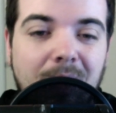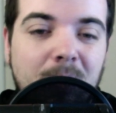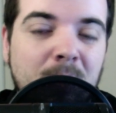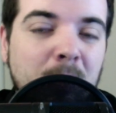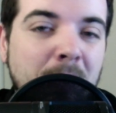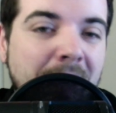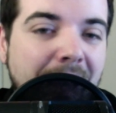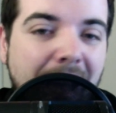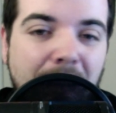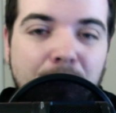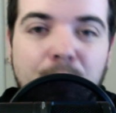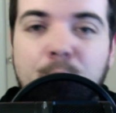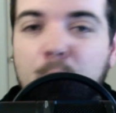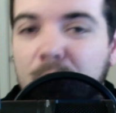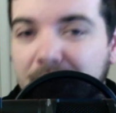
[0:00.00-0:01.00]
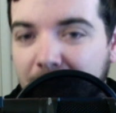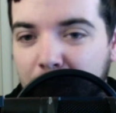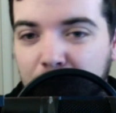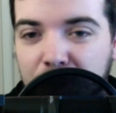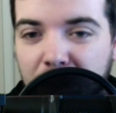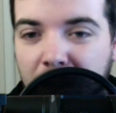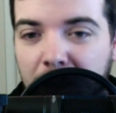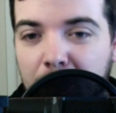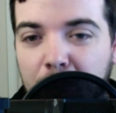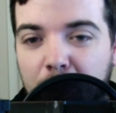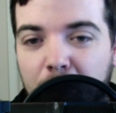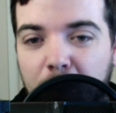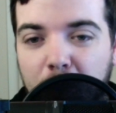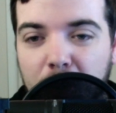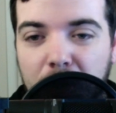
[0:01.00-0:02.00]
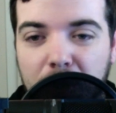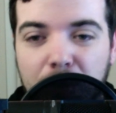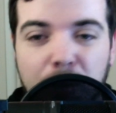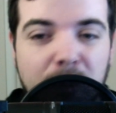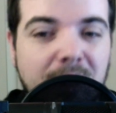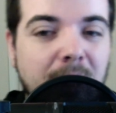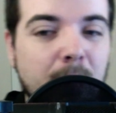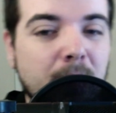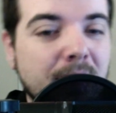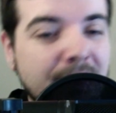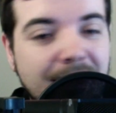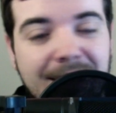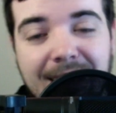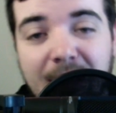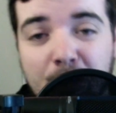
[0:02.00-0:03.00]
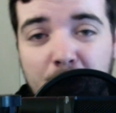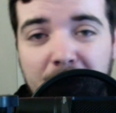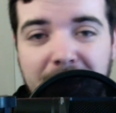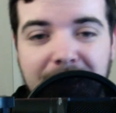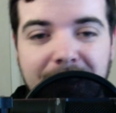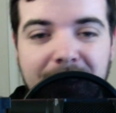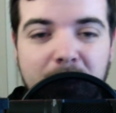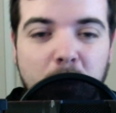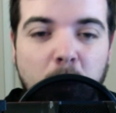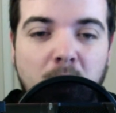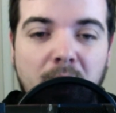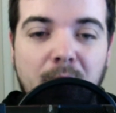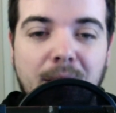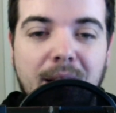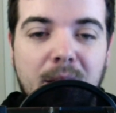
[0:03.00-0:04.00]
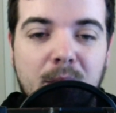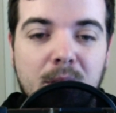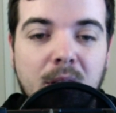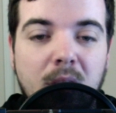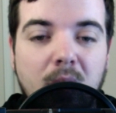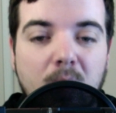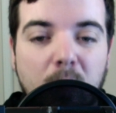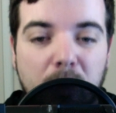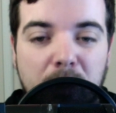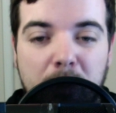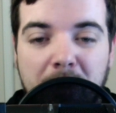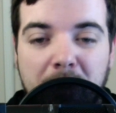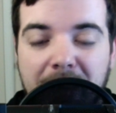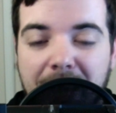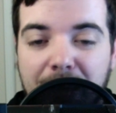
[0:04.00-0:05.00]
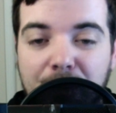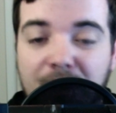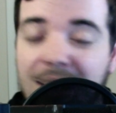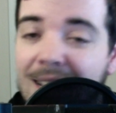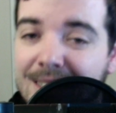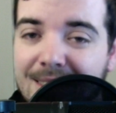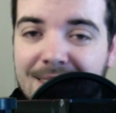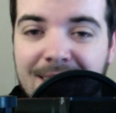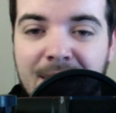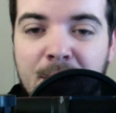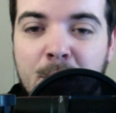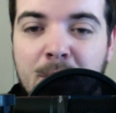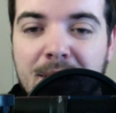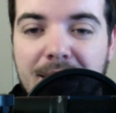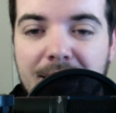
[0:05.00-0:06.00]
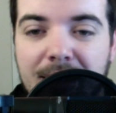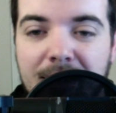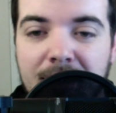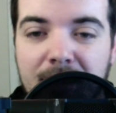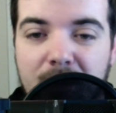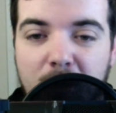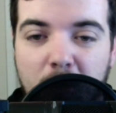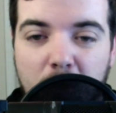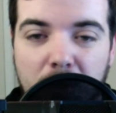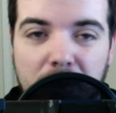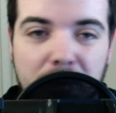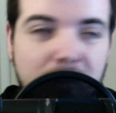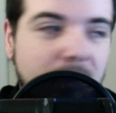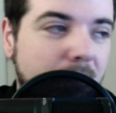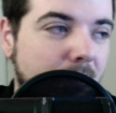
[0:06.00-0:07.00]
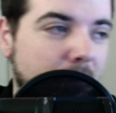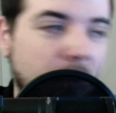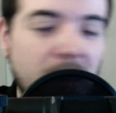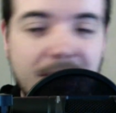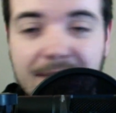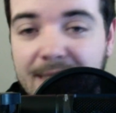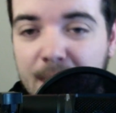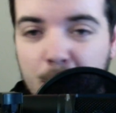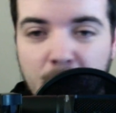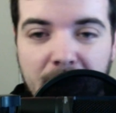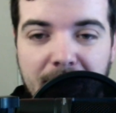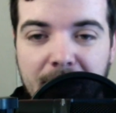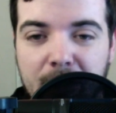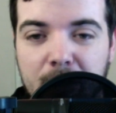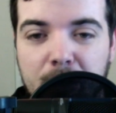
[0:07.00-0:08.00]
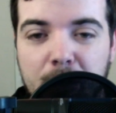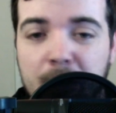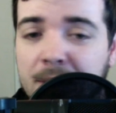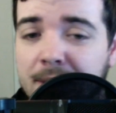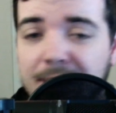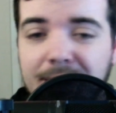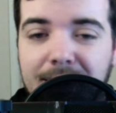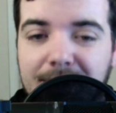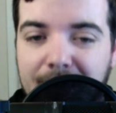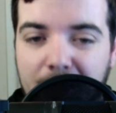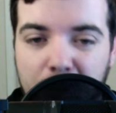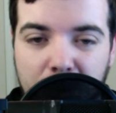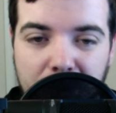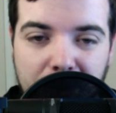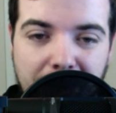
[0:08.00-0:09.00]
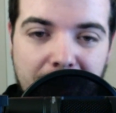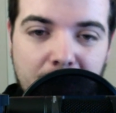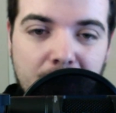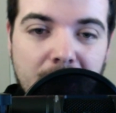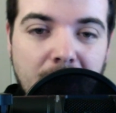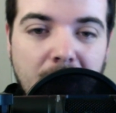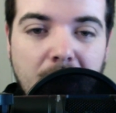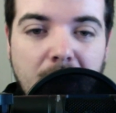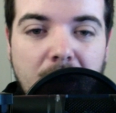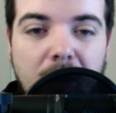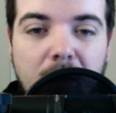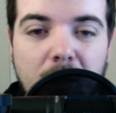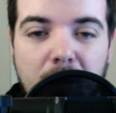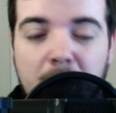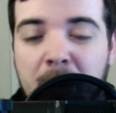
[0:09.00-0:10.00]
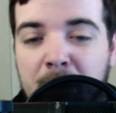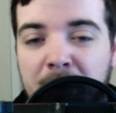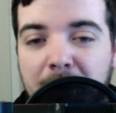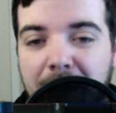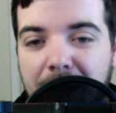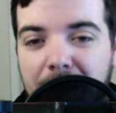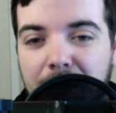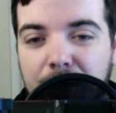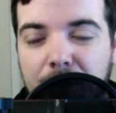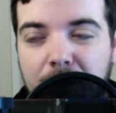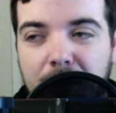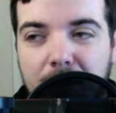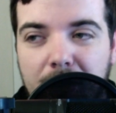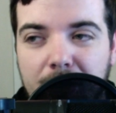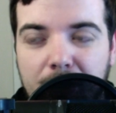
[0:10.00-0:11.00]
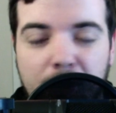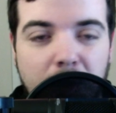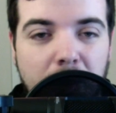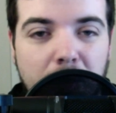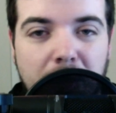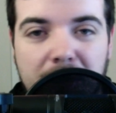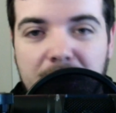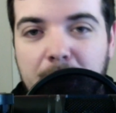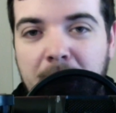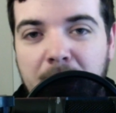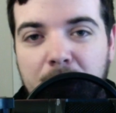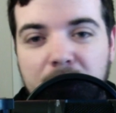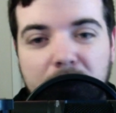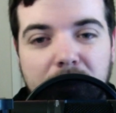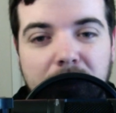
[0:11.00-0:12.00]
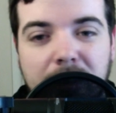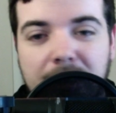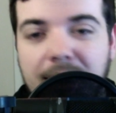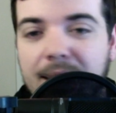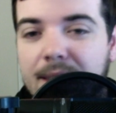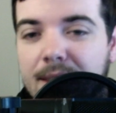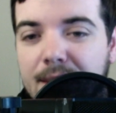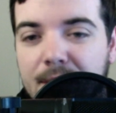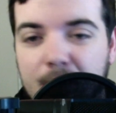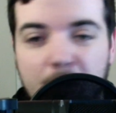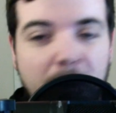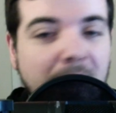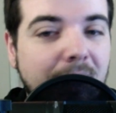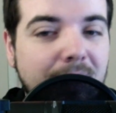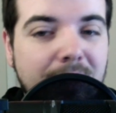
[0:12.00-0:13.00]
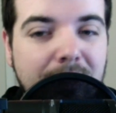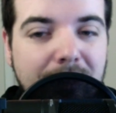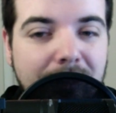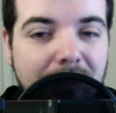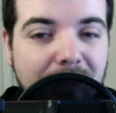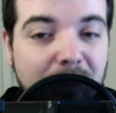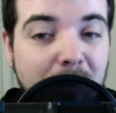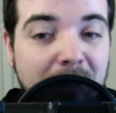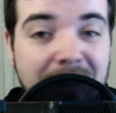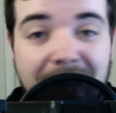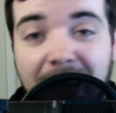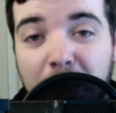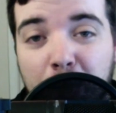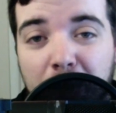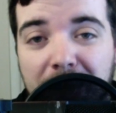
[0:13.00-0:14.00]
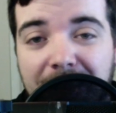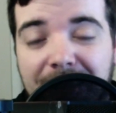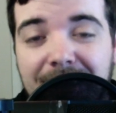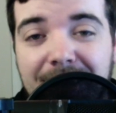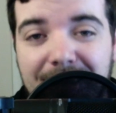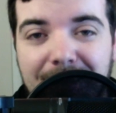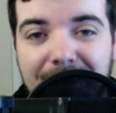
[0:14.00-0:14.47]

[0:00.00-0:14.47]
You may have a full-time job or a full-time business schedule that you need to work around, or you may have classes that you attend or volunteer work that you do and you need to schedule around. Or maybe you have, a spouse and kids or pets to spend time with and,